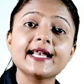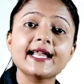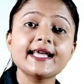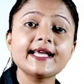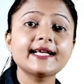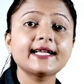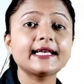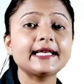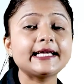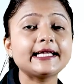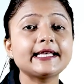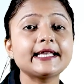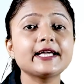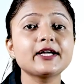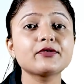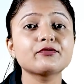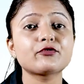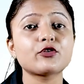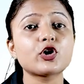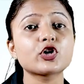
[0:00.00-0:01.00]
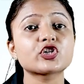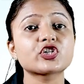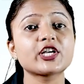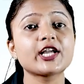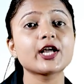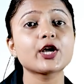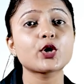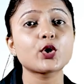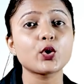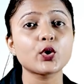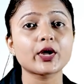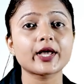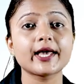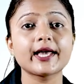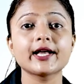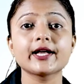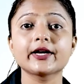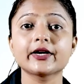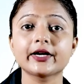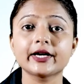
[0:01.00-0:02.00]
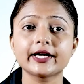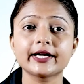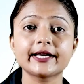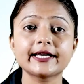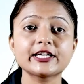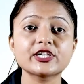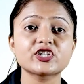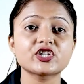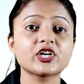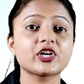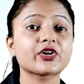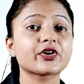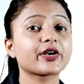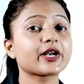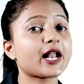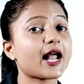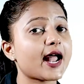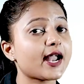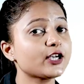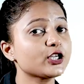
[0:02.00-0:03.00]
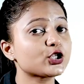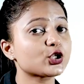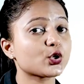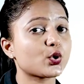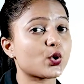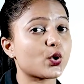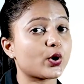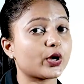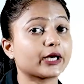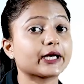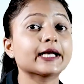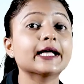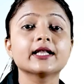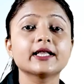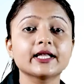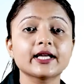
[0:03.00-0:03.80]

like cleaning, washing, cooking, rearing children, and so on.